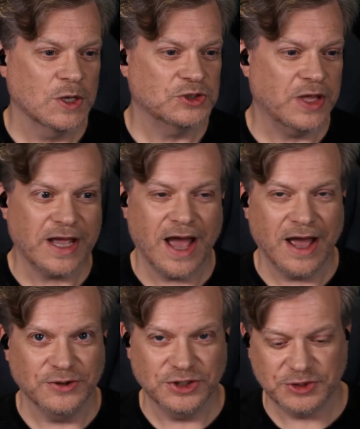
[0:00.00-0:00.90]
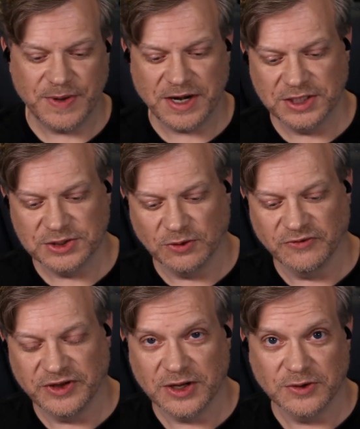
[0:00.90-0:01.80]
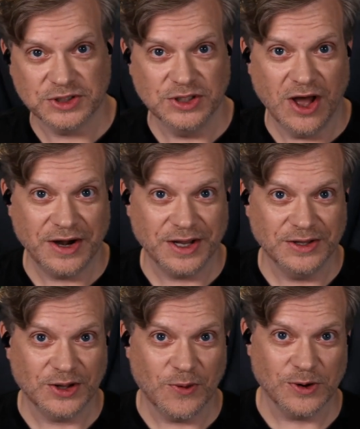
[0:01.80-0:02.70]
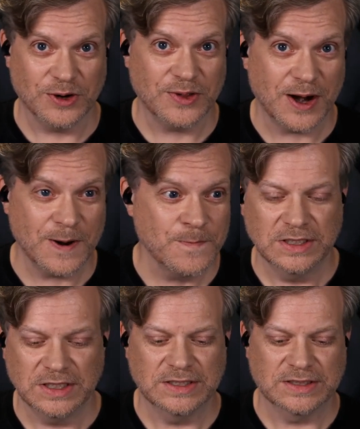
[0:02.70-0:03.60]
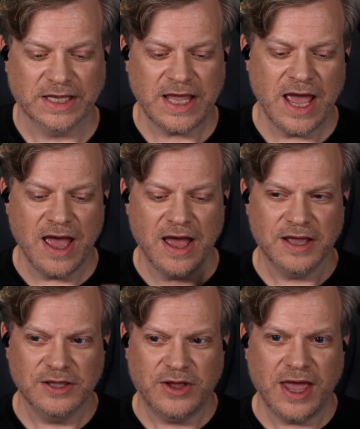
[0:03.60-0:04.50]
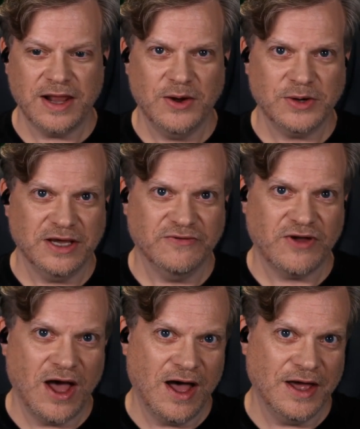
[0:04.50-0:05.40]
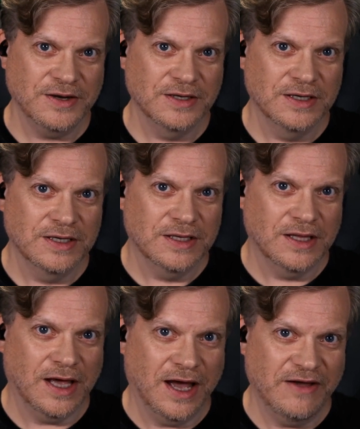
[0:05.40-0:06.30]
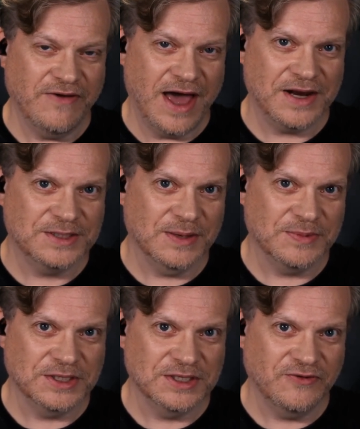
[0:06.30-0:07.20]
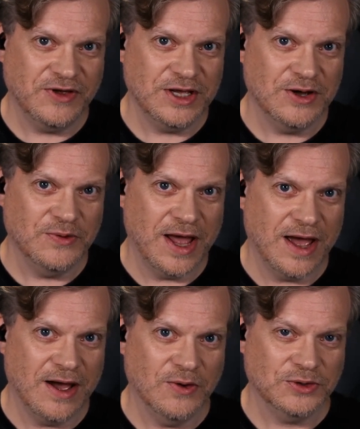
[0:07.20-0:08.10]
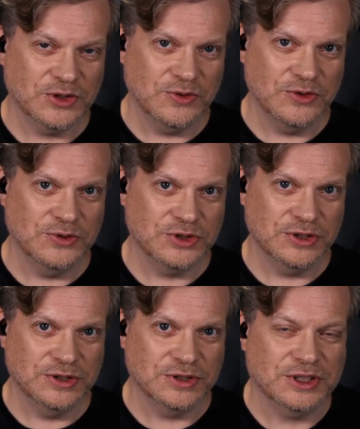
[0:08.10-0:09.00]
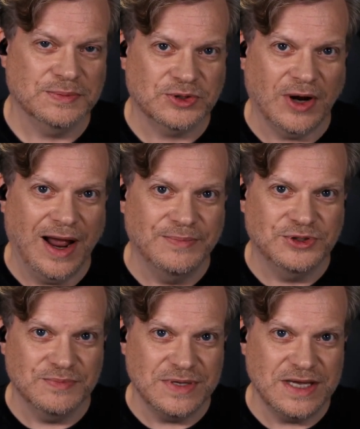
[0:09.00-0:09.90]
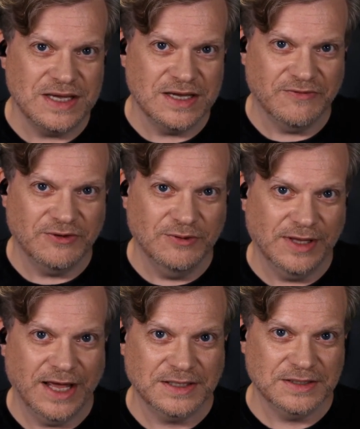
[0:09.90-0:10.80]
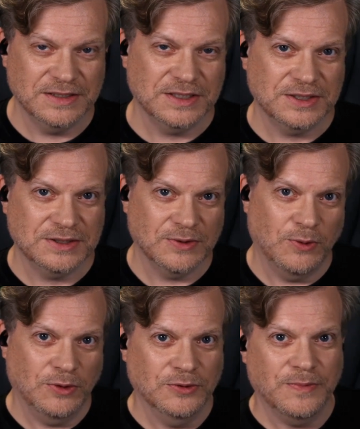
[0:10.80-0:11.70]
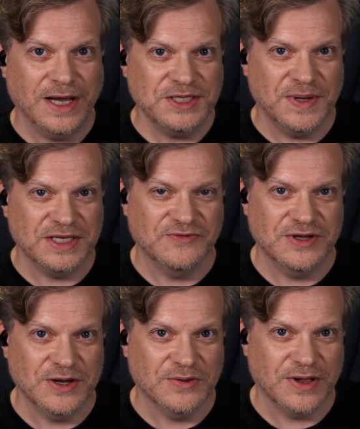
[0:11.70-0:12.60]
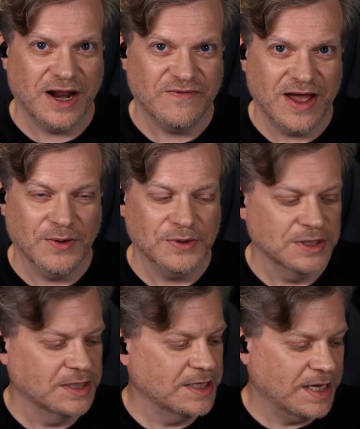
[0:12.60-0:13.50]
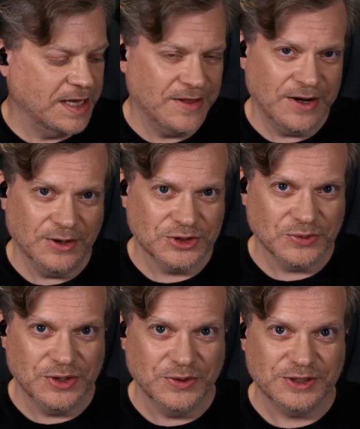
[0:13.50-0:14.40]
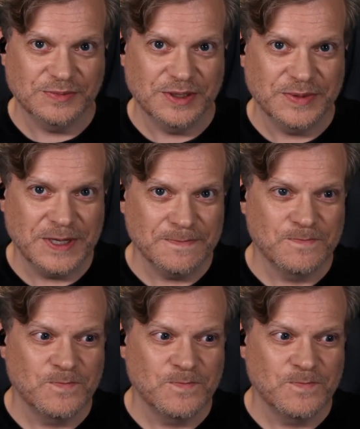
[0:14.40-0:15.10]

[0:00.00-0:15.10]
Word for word: So that guy who just spent his whole video just nodding in the corner there, he's like, yeah, you can't outgive God. I've added something to the video now, so you should subscribe to me if you liked this old MySpace video that I found. That also annoys me a bit.